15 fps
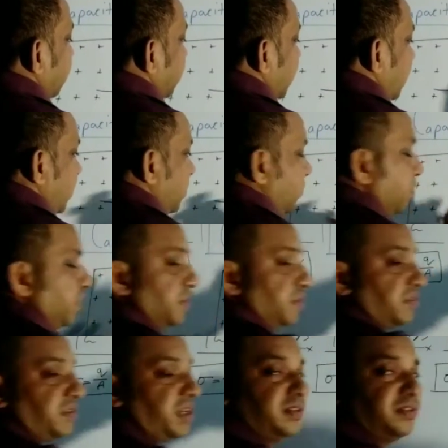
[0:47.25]
P due to this
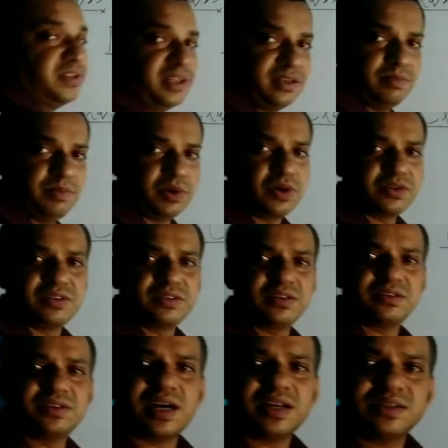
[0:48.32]
thin sheet, because it
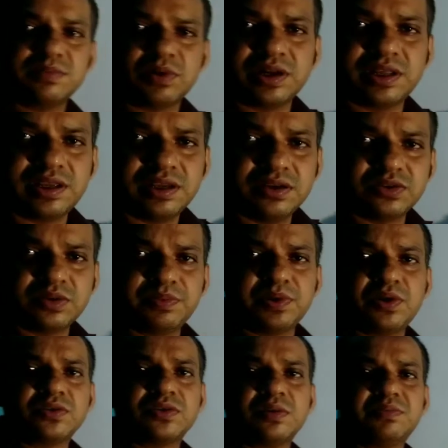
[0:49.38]
is a charge body. So
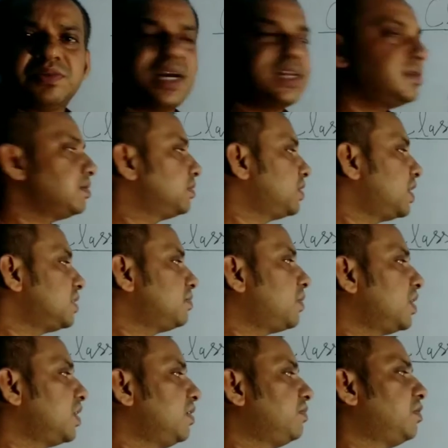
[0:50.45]
because of charge
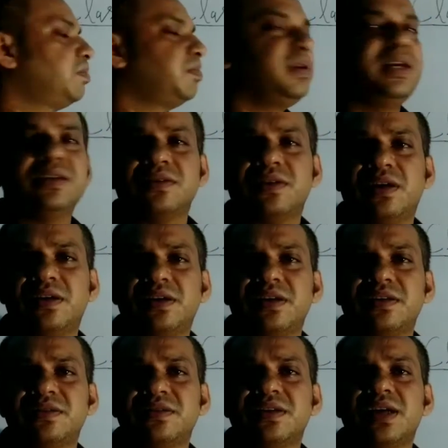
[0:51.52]
body, if you place a
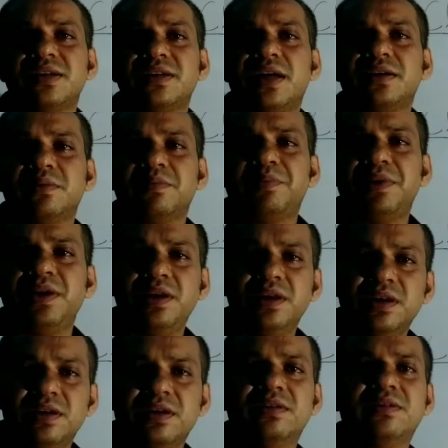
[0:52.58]
test charge at the P,
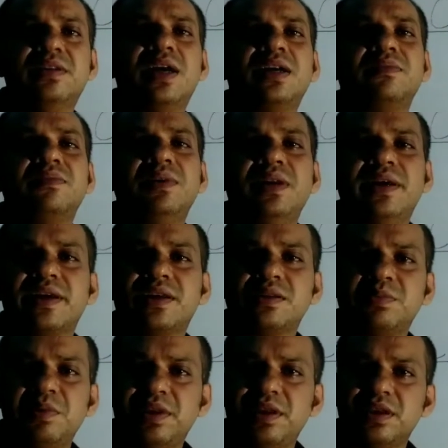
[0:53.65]
that will
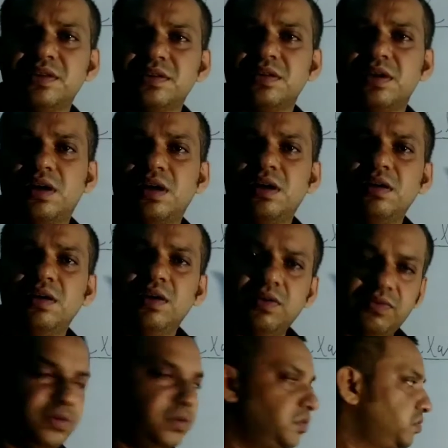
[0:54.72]
experience a
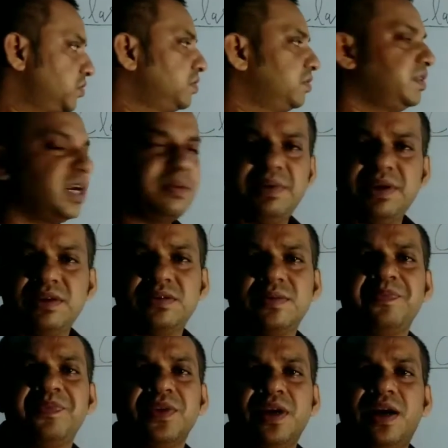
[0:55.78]
force. That means
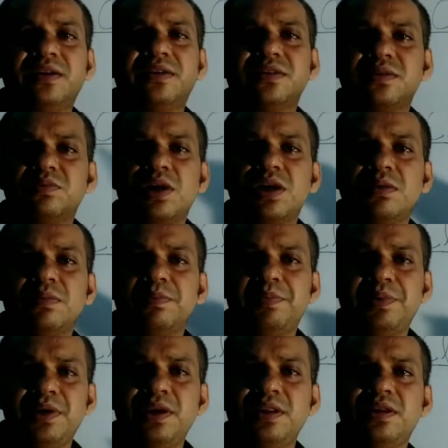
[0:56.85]
at this point
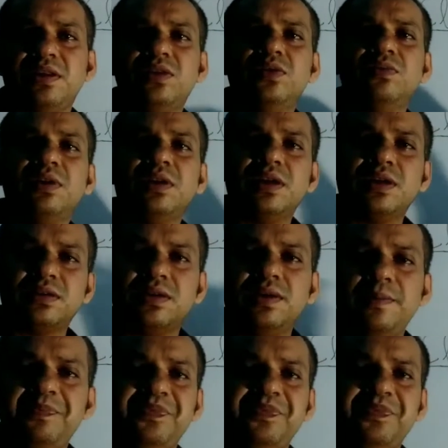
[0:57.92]
P, you will get a